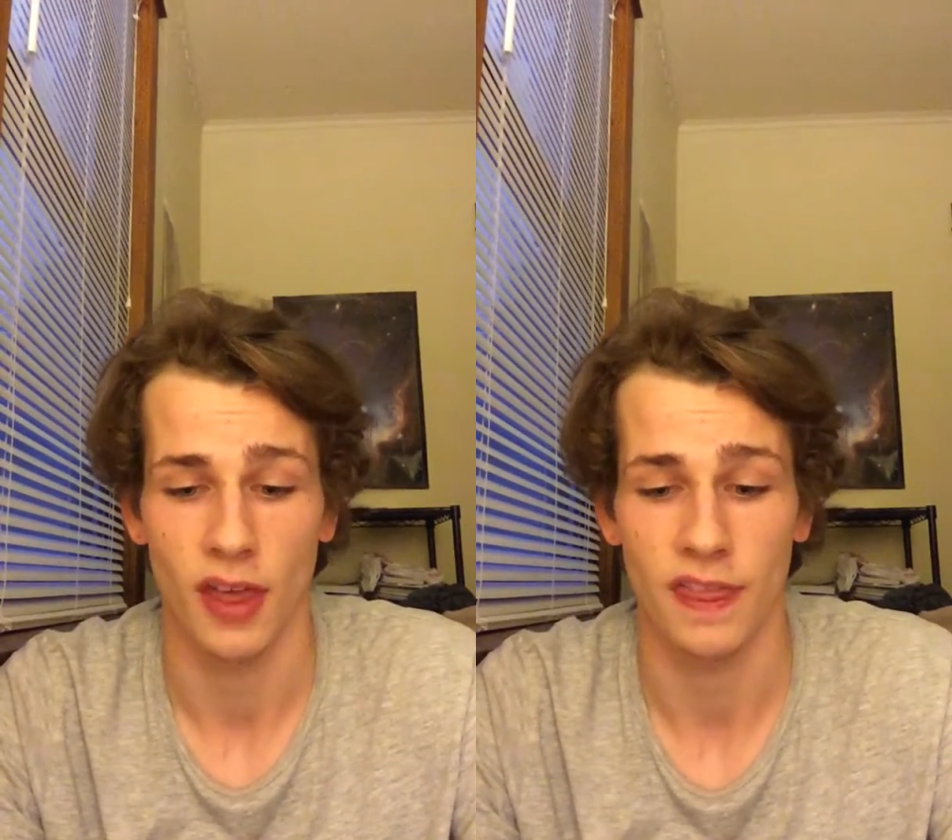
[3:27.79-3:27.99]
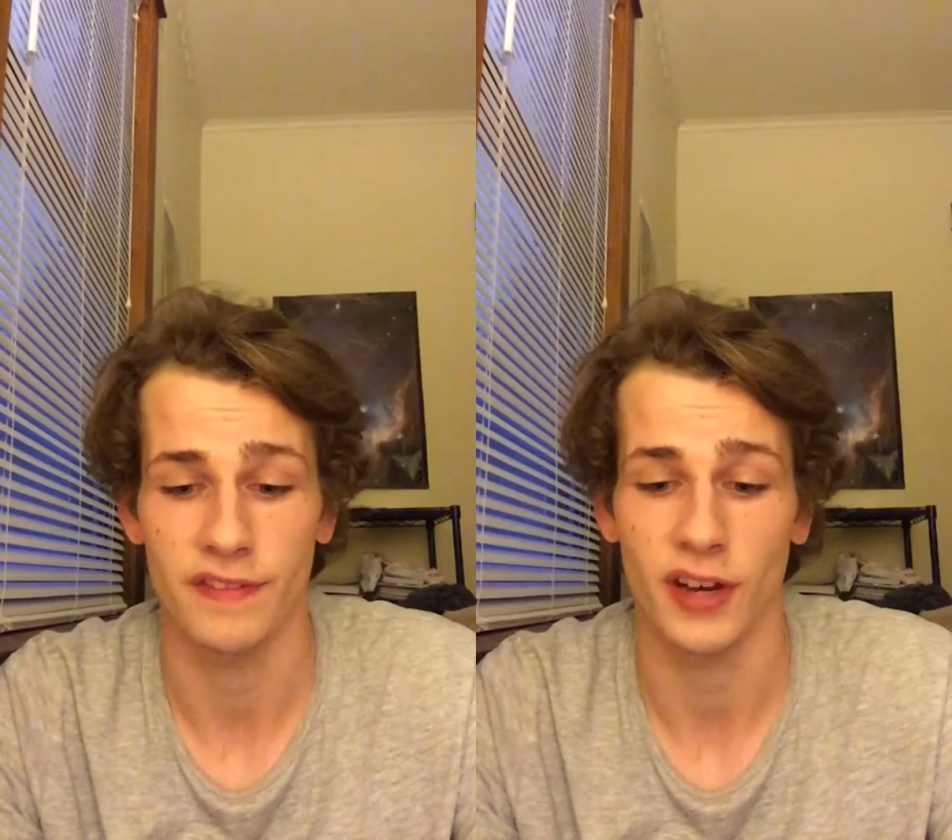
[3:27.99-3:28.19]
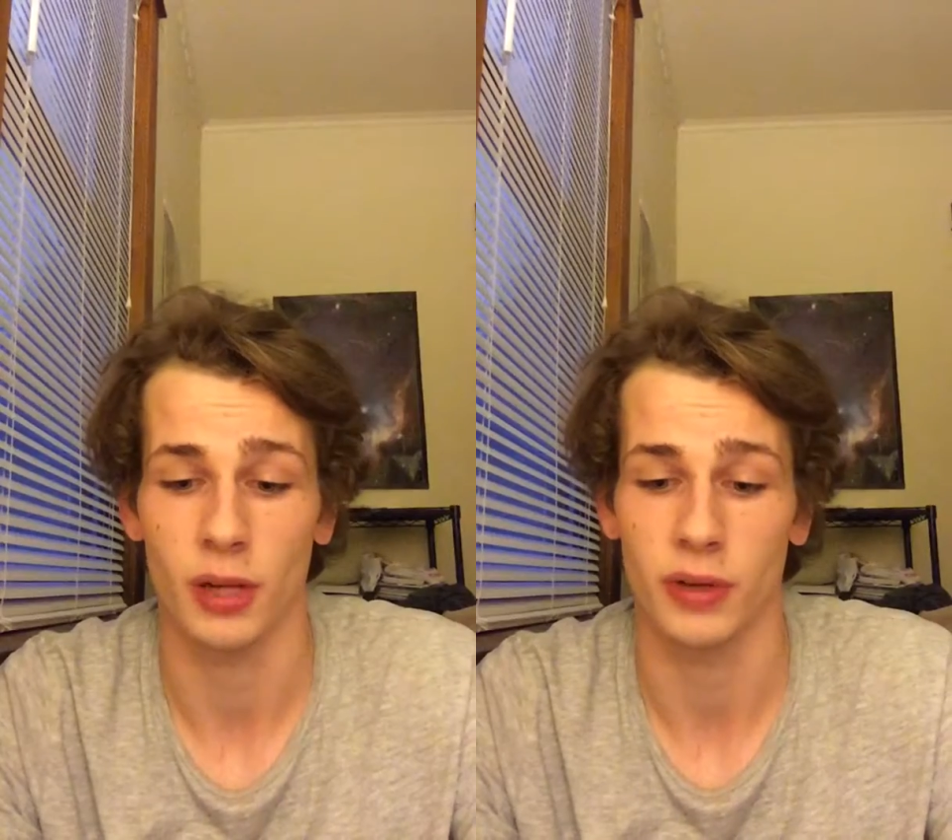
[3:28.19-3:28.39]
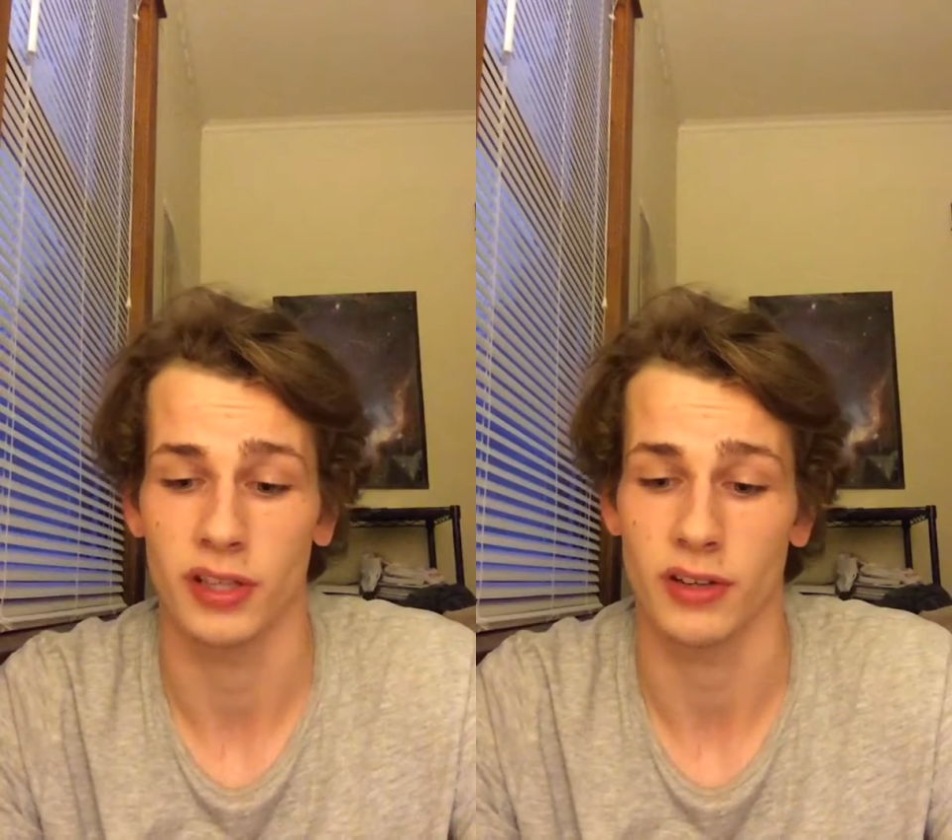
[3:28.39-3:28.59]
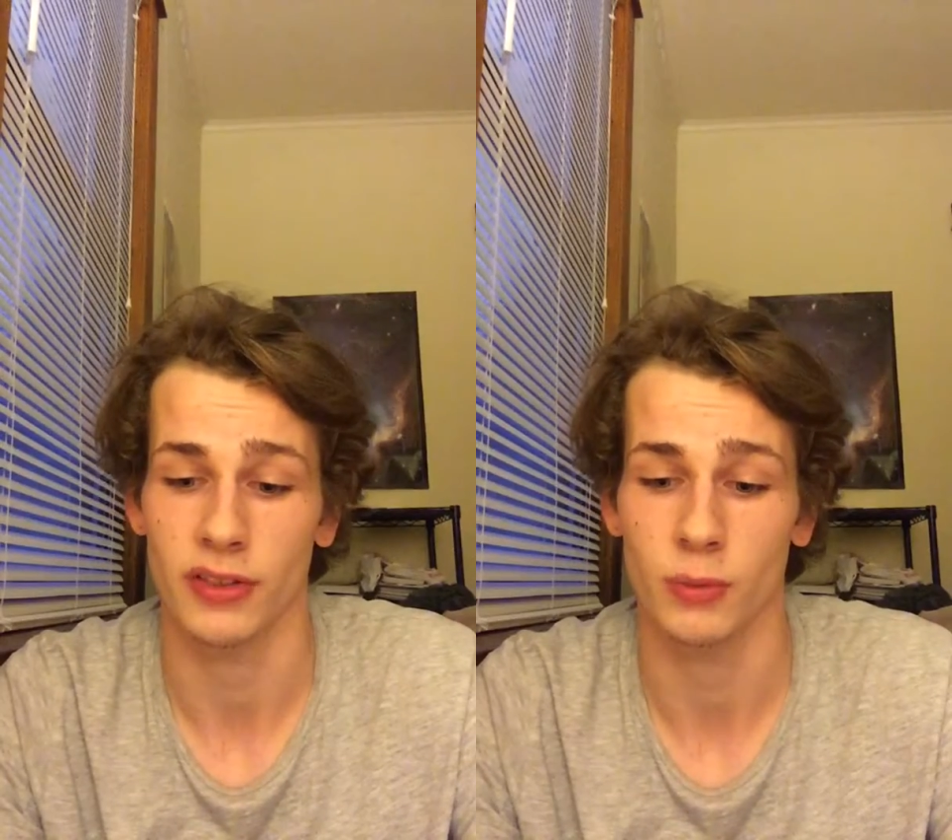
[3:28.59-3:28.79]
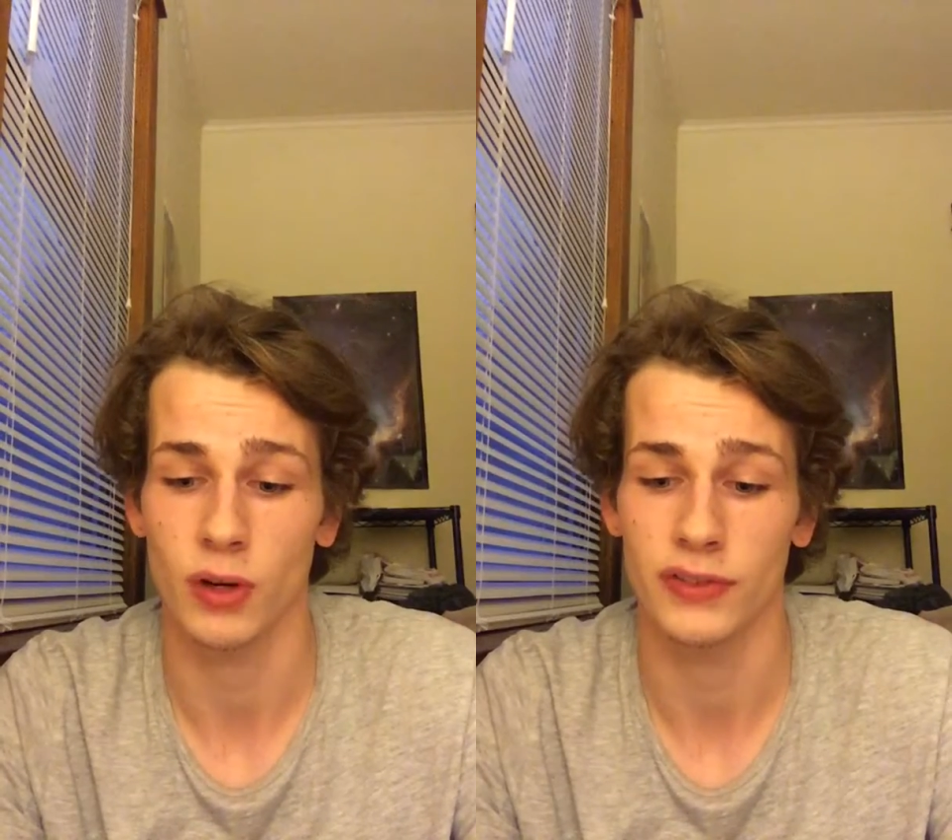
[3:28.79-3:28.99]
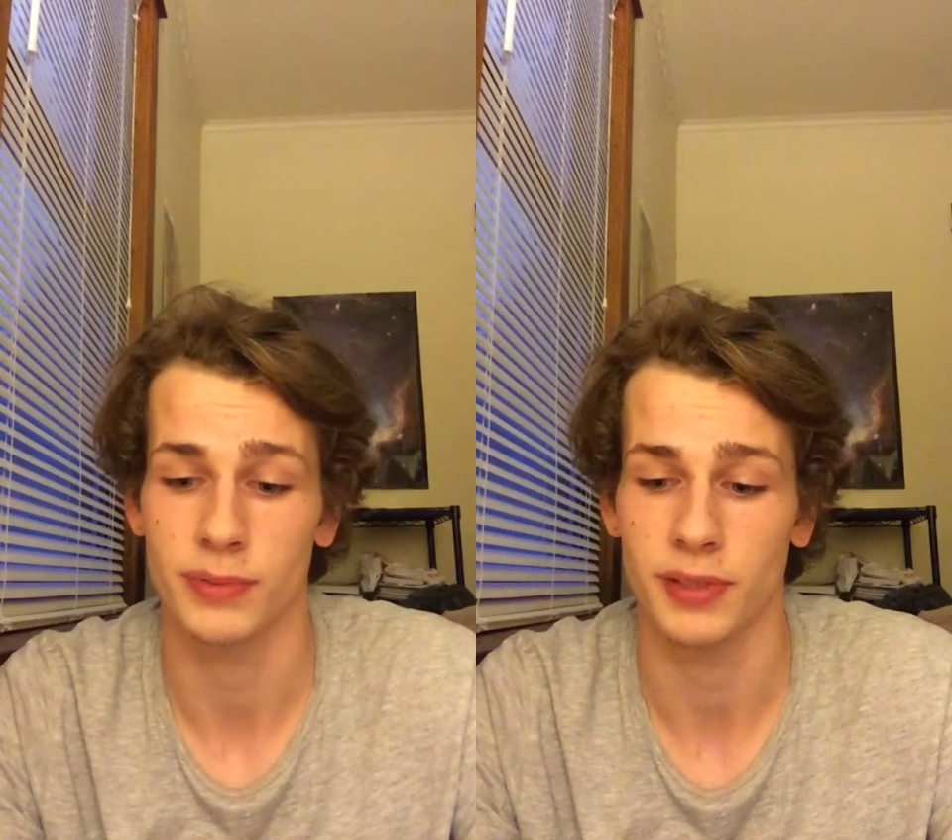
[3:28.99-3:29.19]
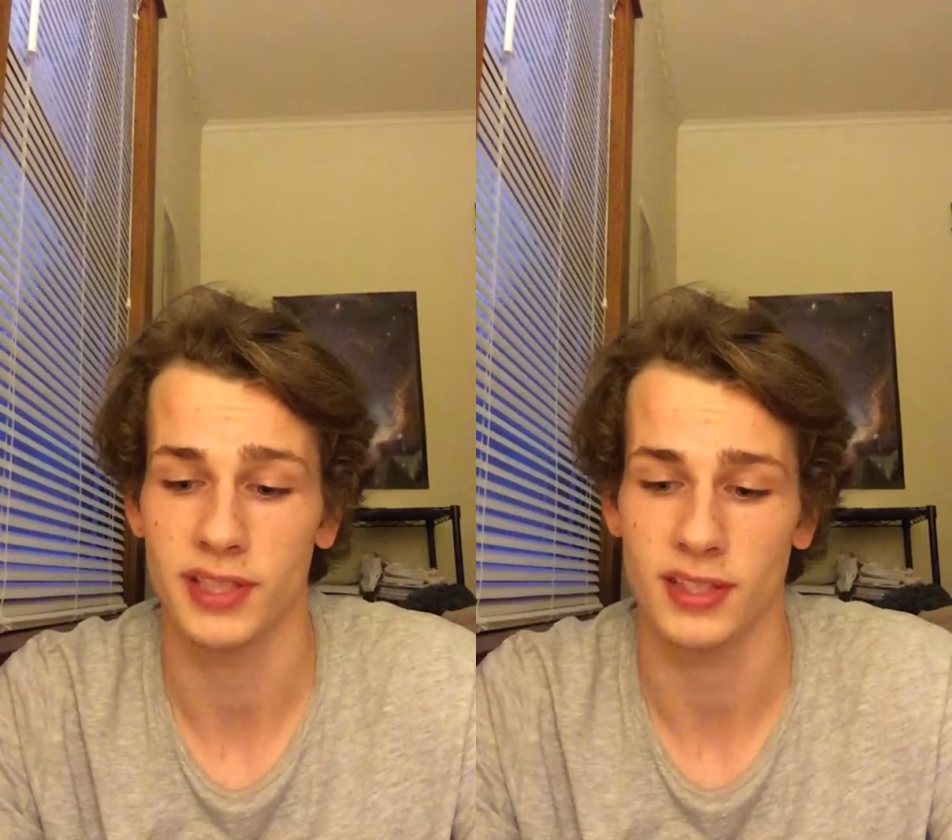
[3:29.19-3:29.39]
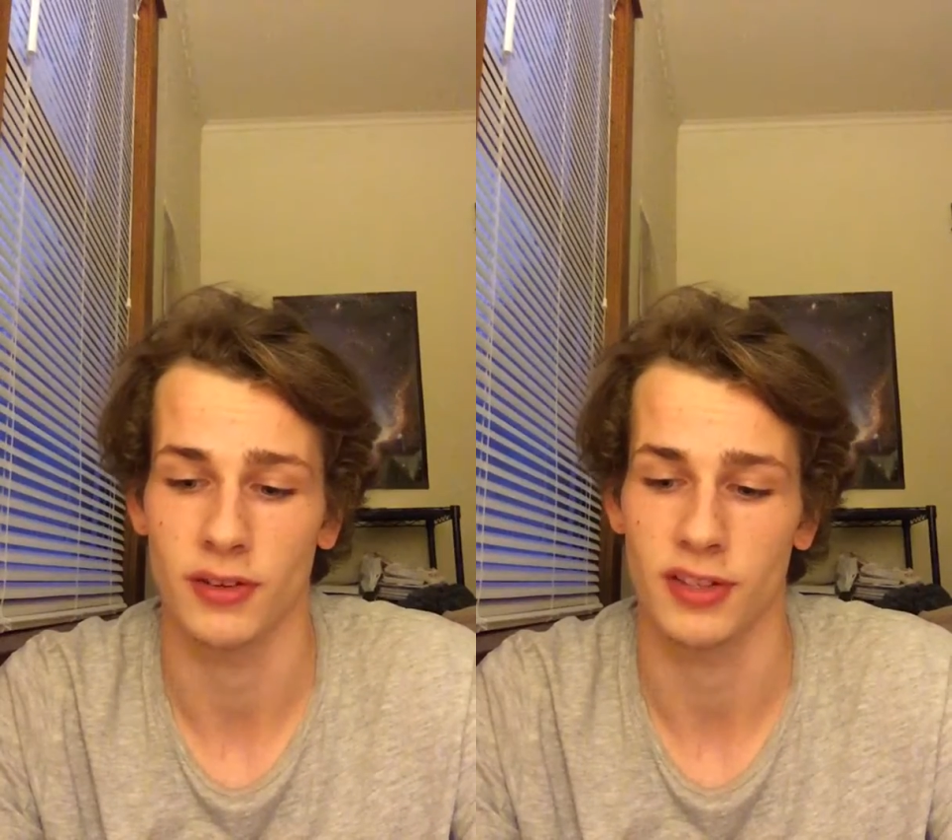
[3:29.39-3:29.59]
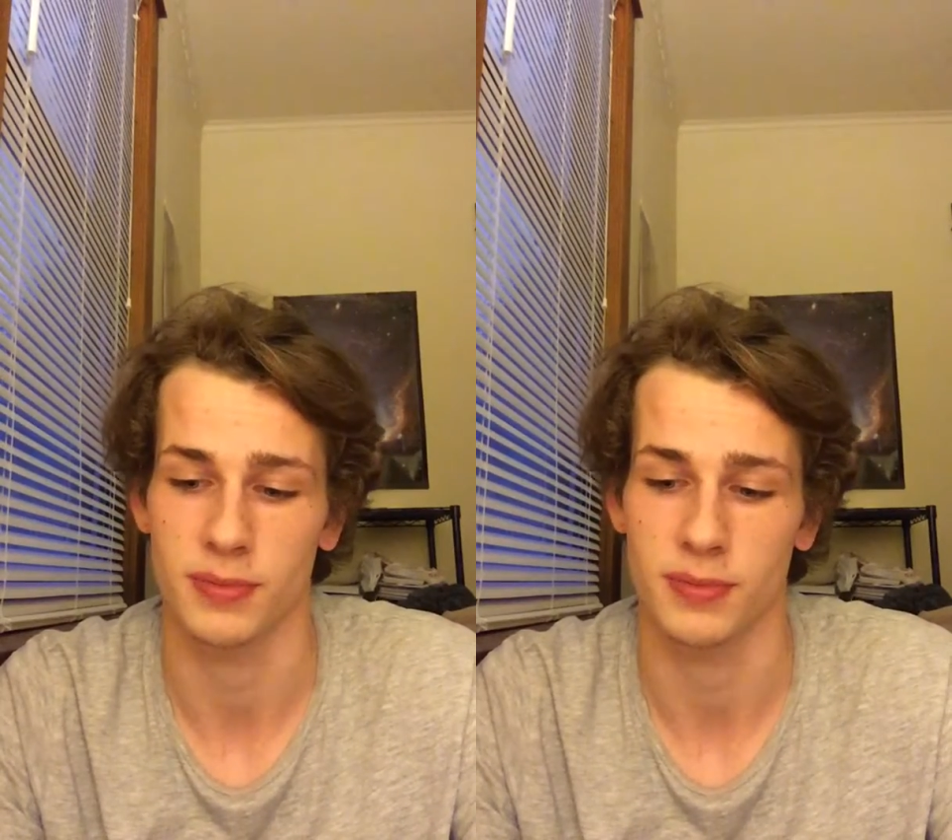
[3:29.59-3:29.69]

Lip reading: The following year, the wolf was placed under this